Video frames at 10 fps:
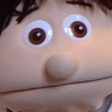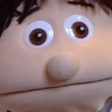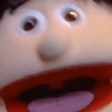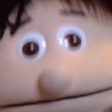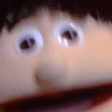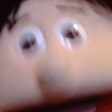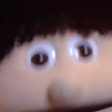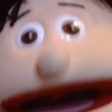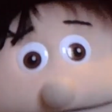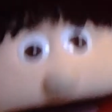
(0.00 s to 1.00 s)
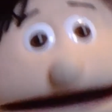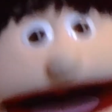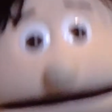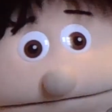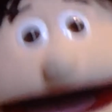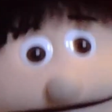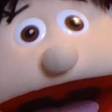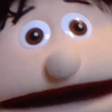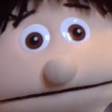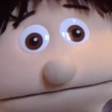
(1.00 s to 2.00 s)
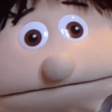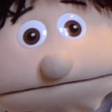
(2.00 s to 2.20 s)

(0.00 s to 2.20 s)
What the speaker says: Martha rushed back to Mary.